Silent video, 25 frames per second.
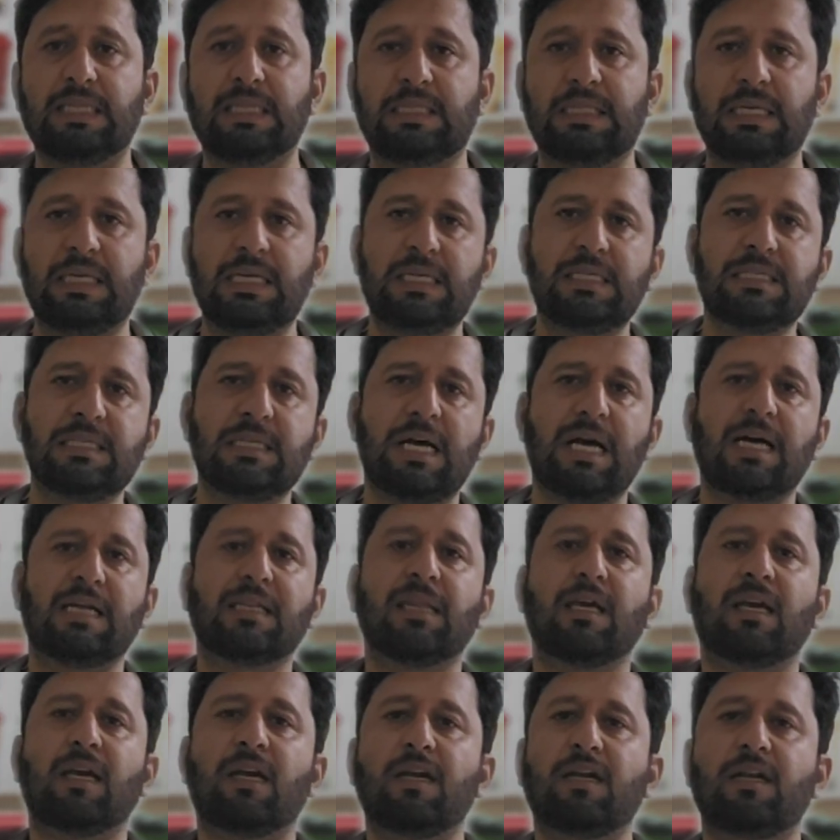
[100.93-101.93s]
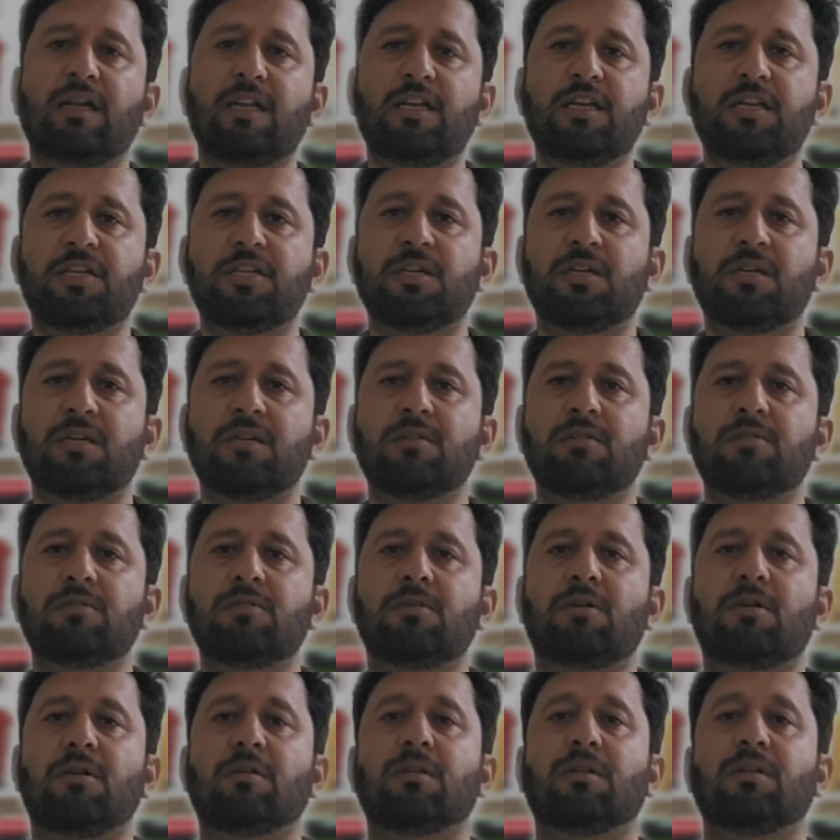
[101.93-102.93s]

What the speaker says: These are the conditions or